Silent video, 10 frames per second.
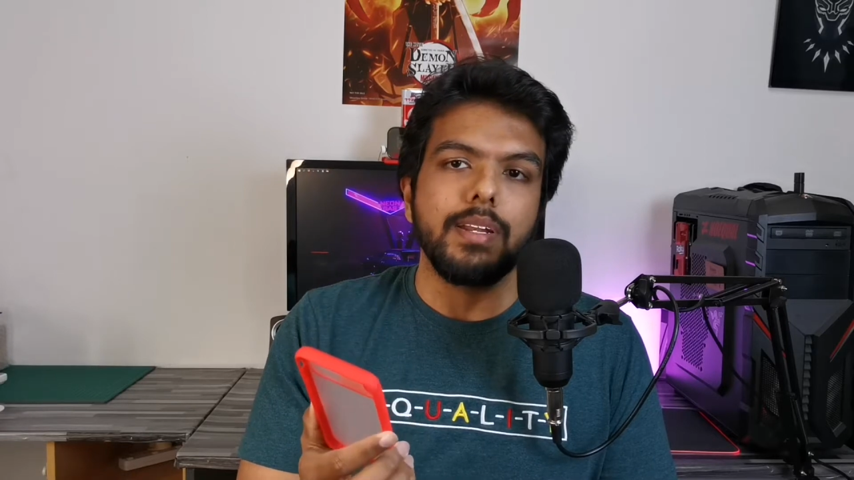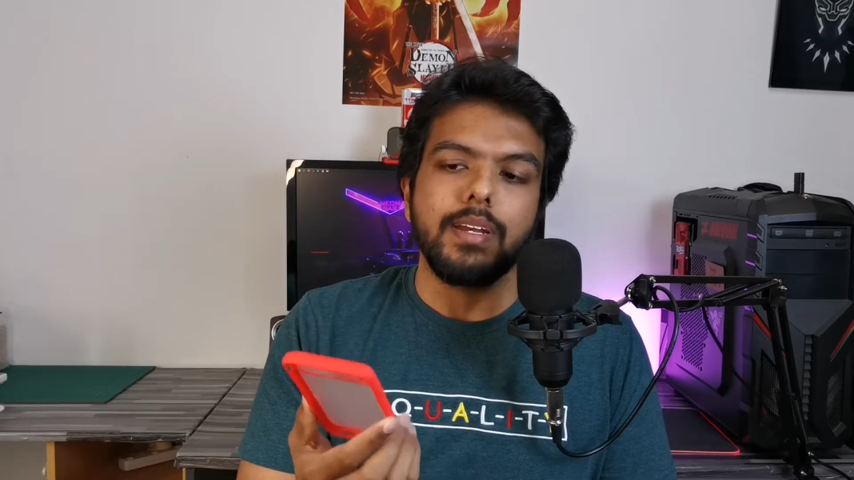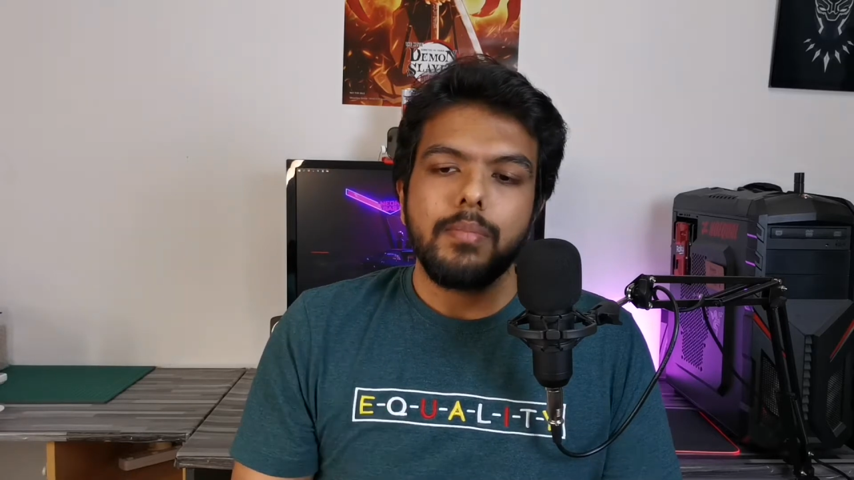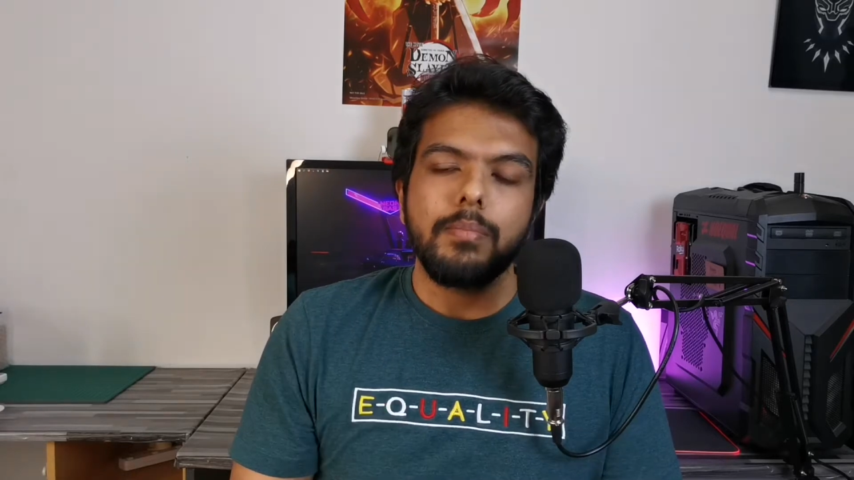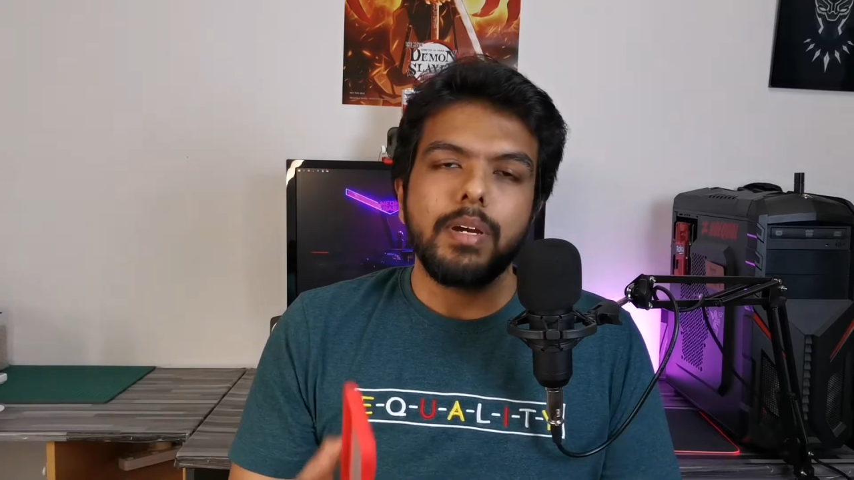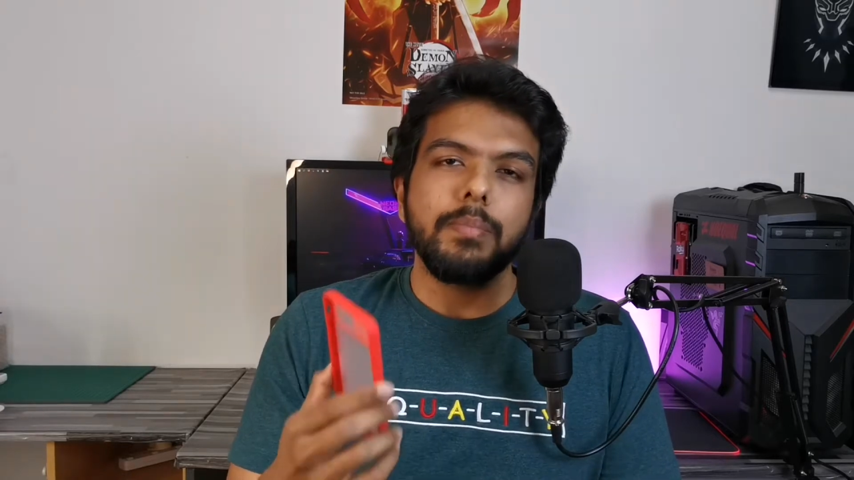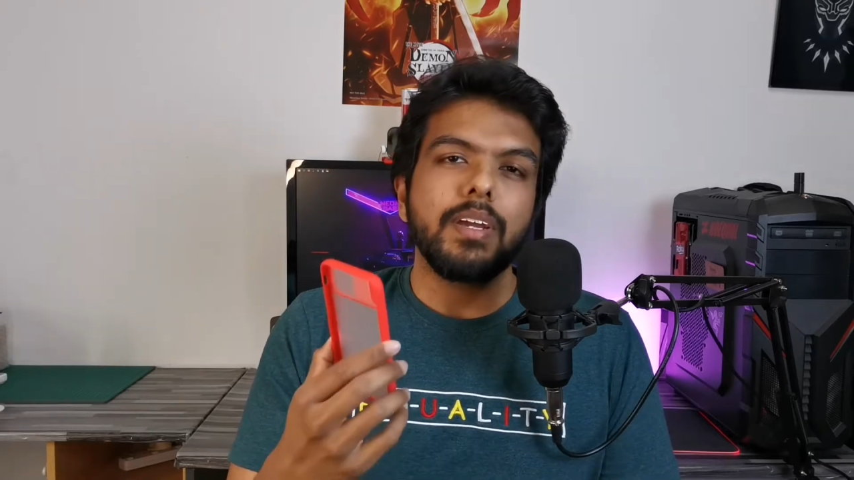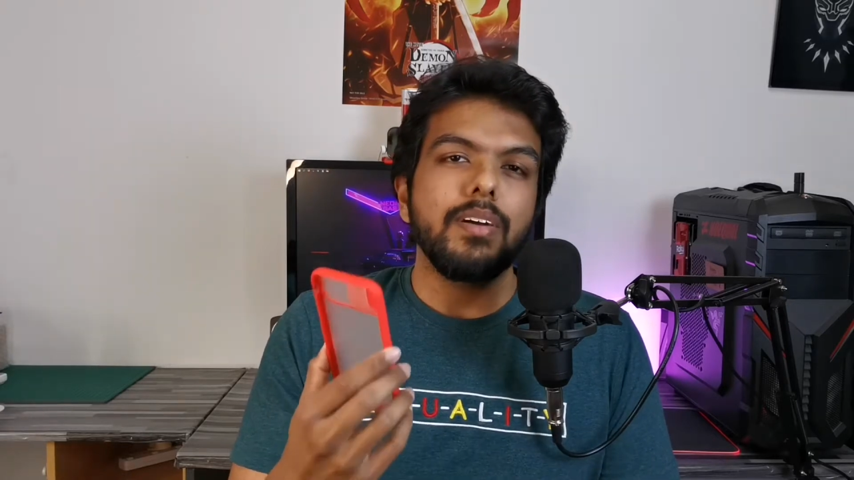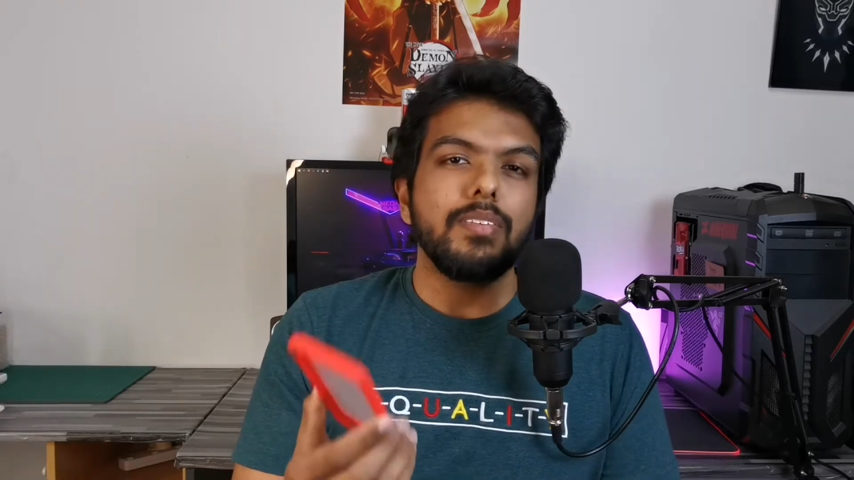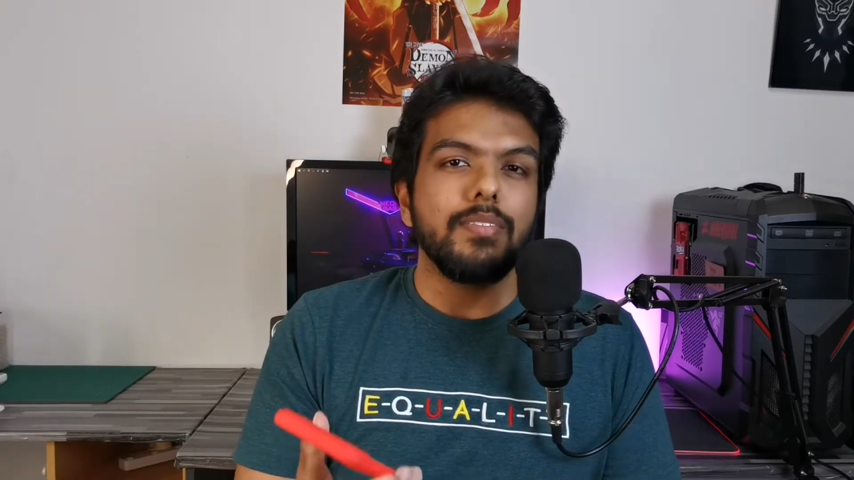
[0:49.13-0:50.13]
But
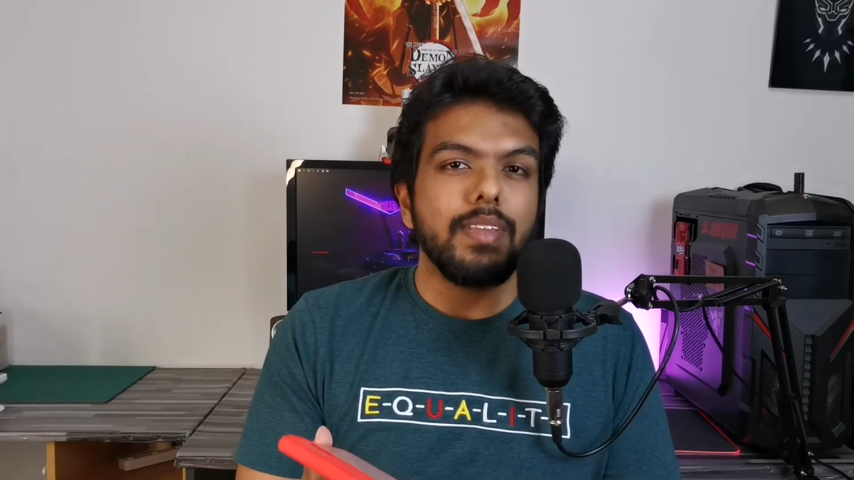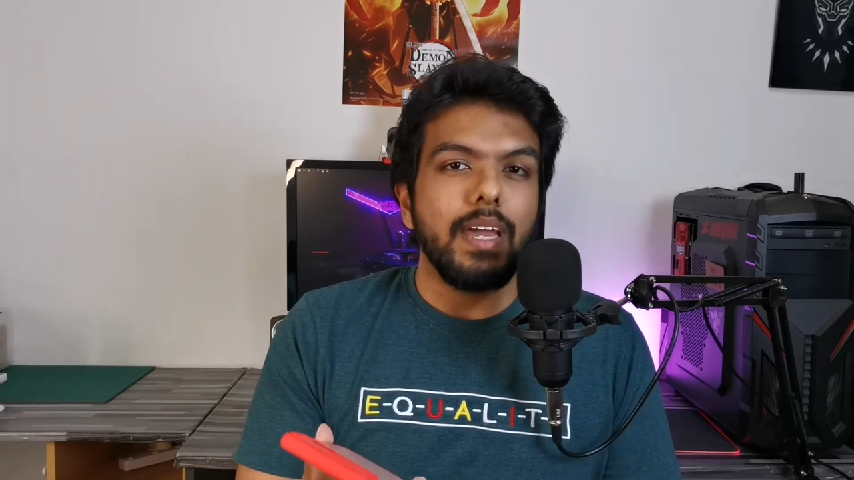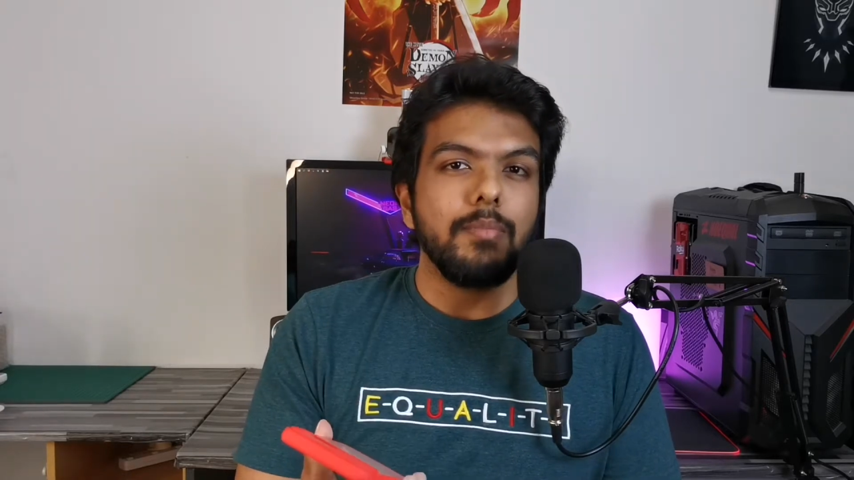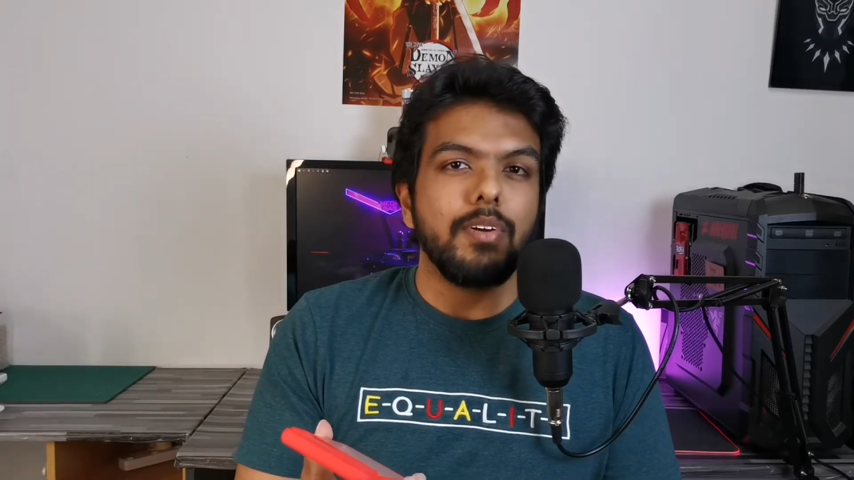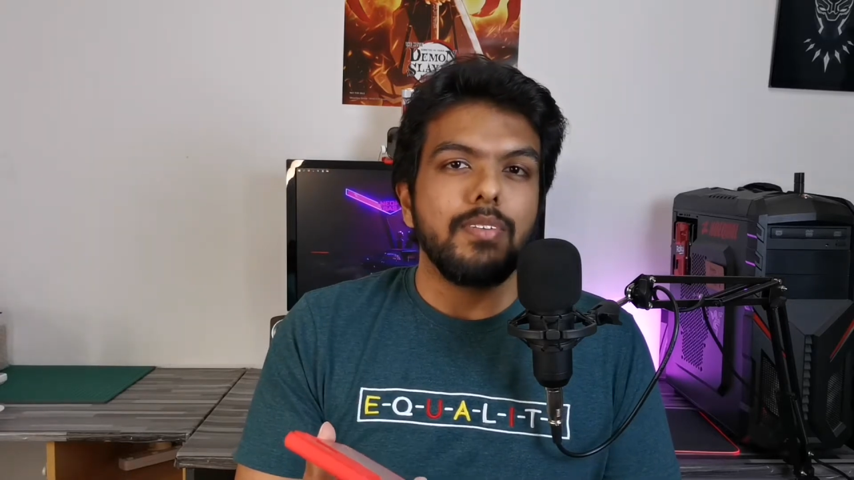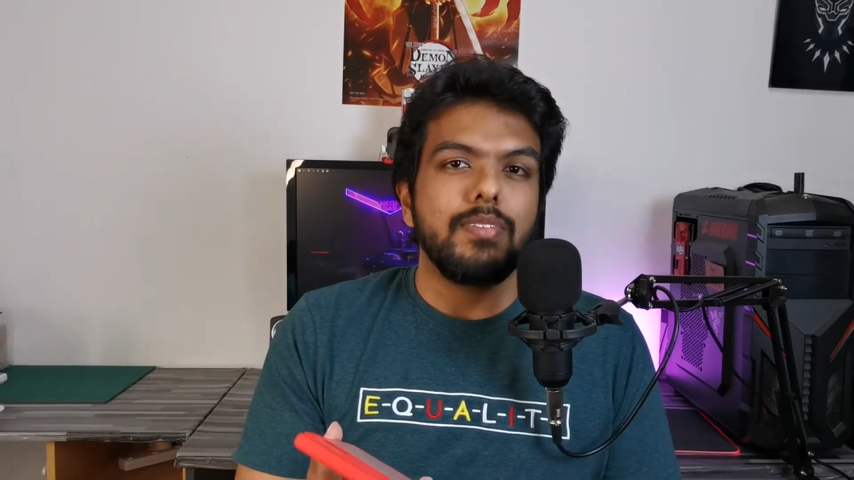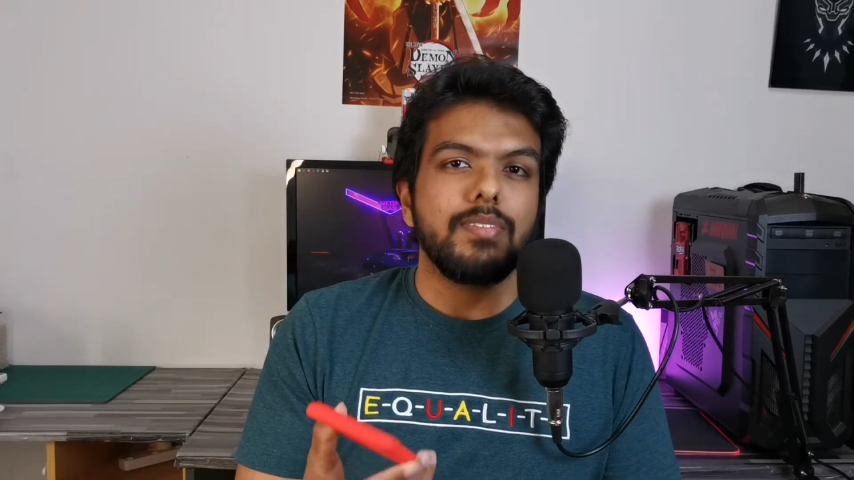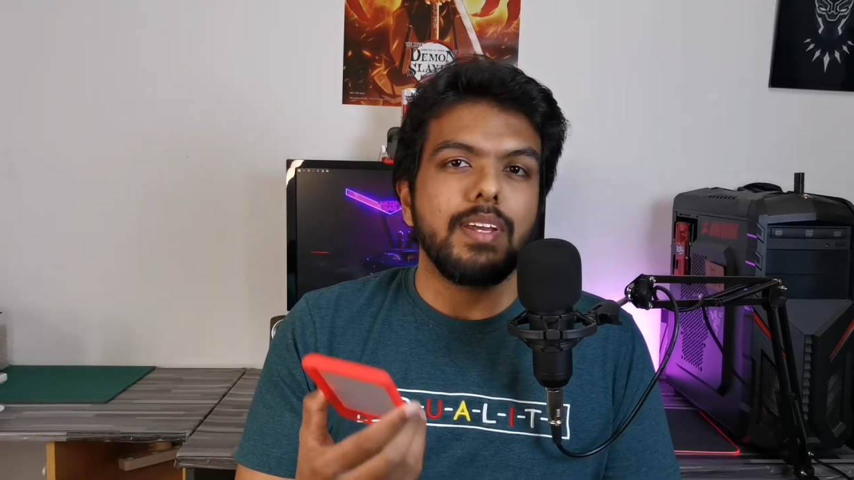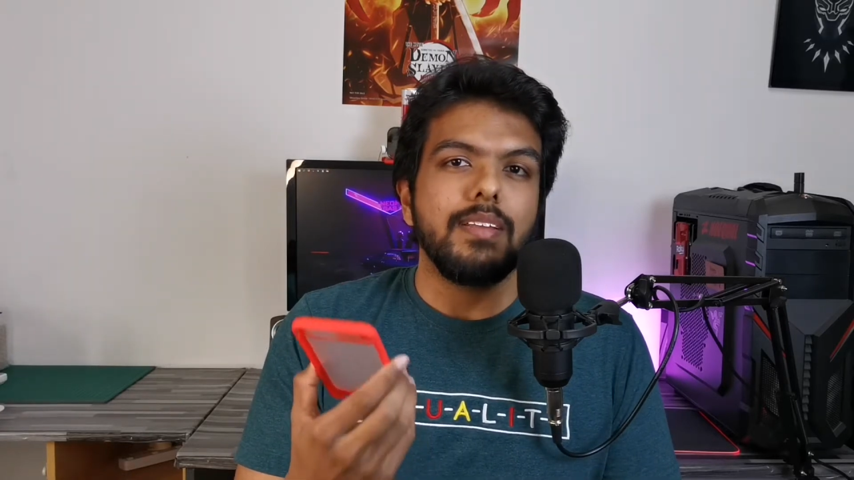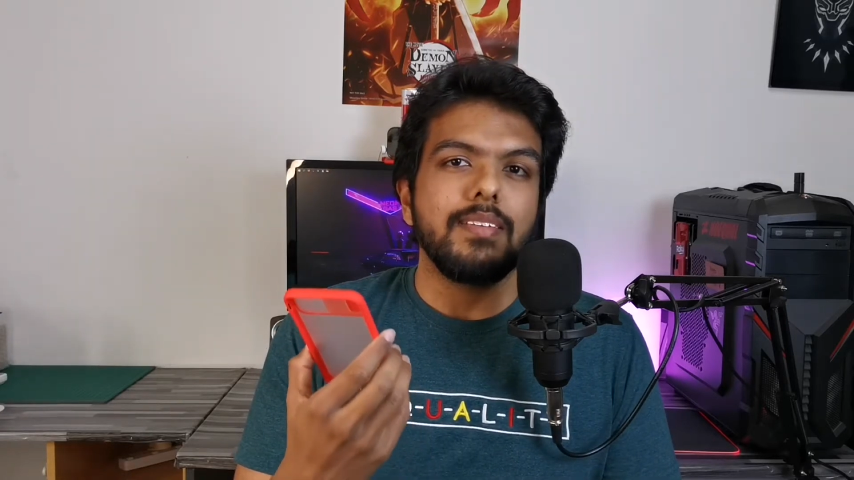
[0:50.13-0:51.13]
because of time
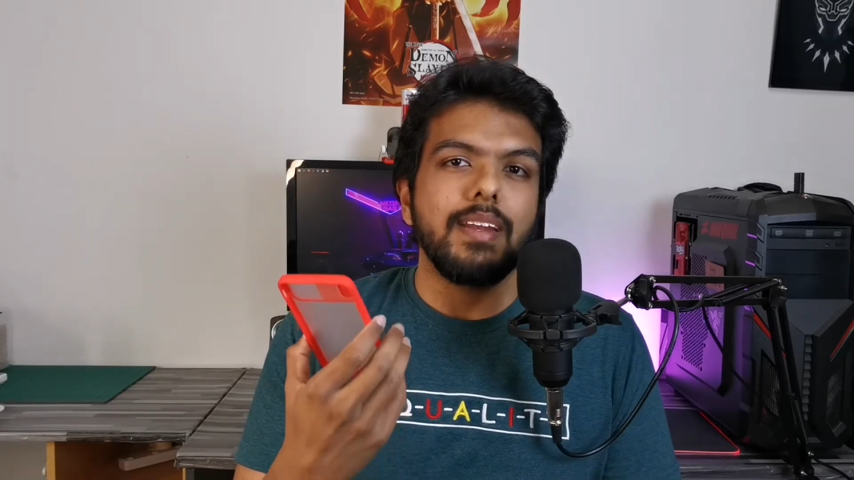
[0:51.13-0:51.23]
constraints and